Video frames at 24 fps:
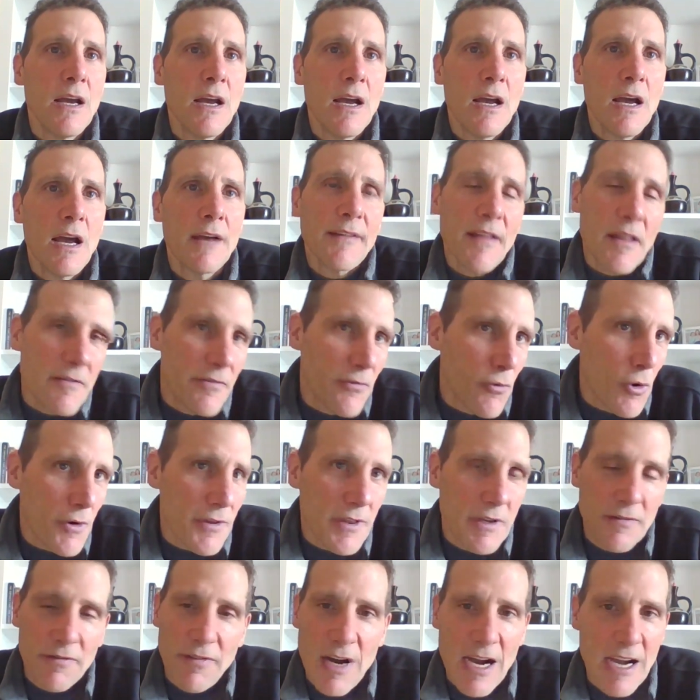And then the fourth
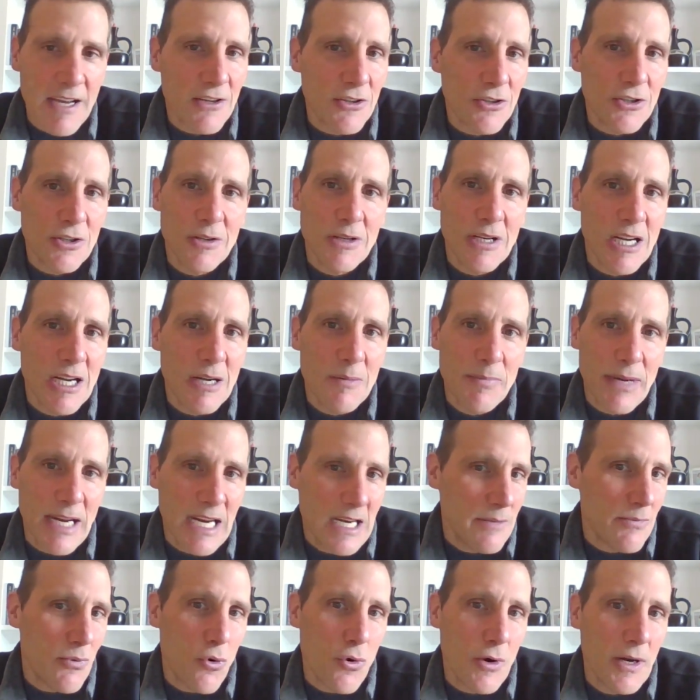and final
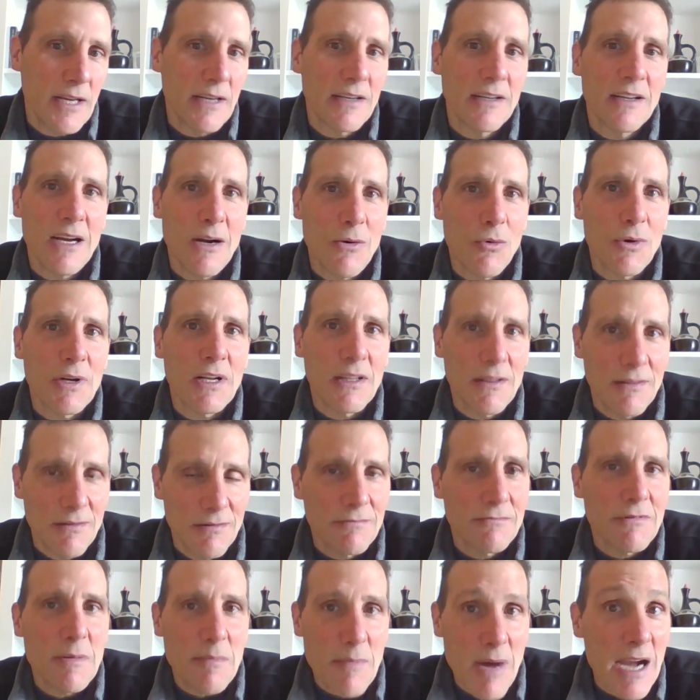pain point I want to
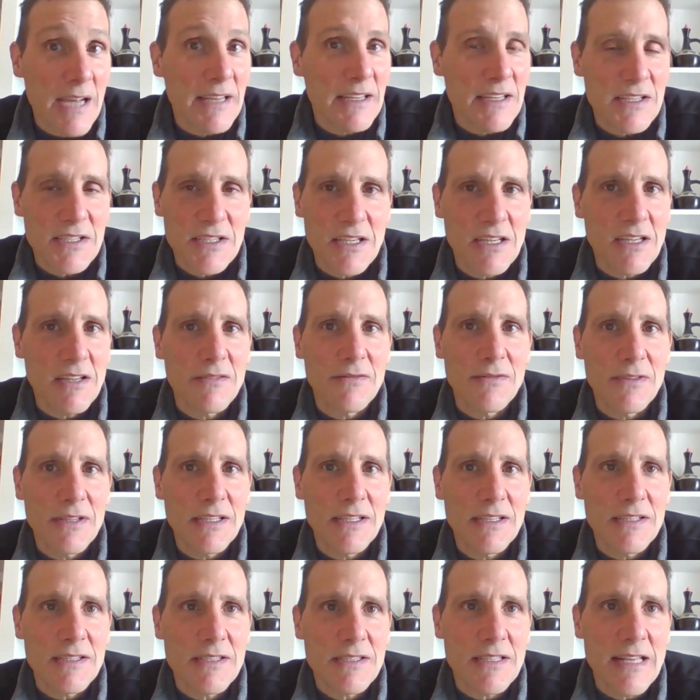remind us of
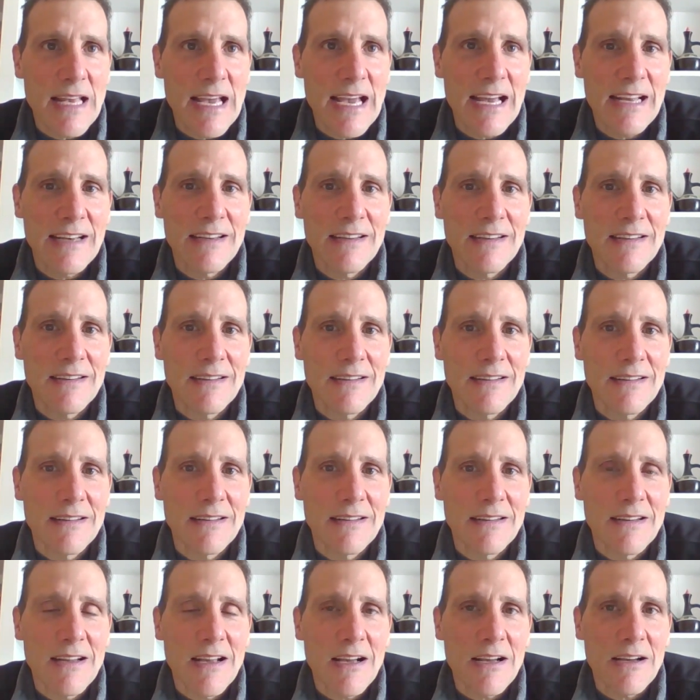is that
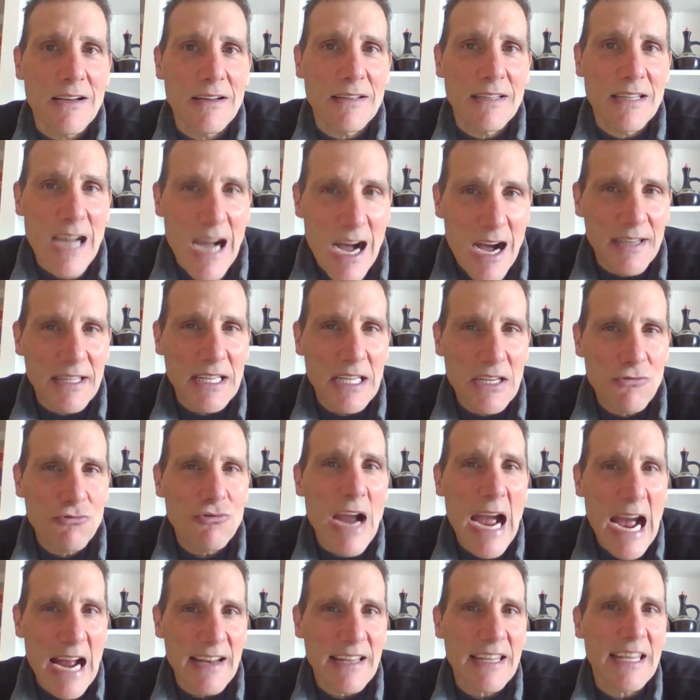God
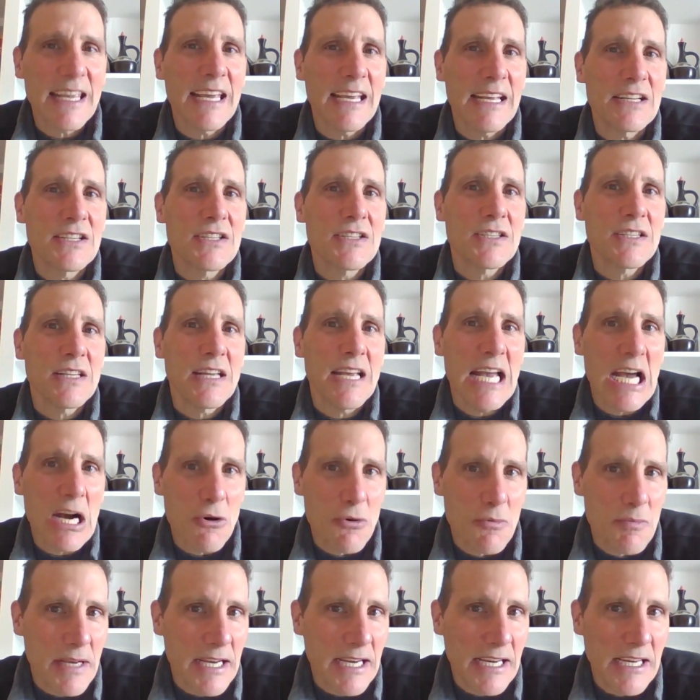eradicates
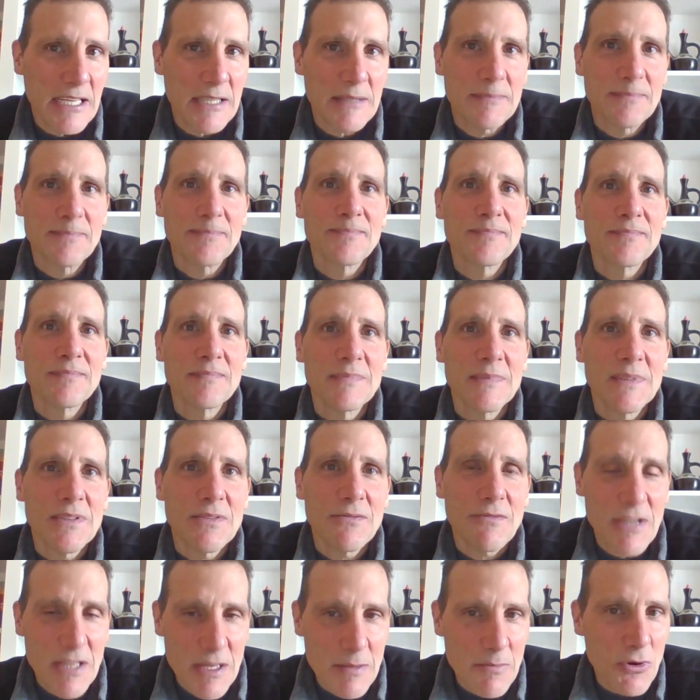our pain.
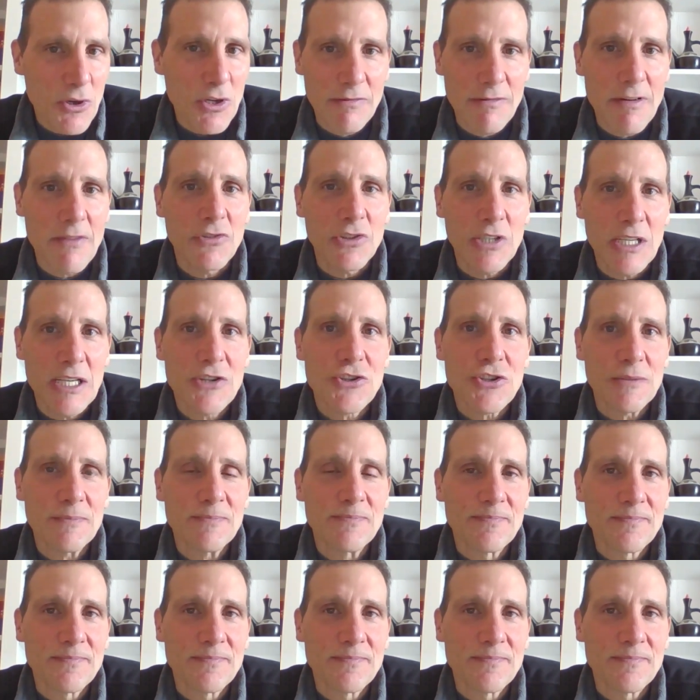Read the book of Revelation.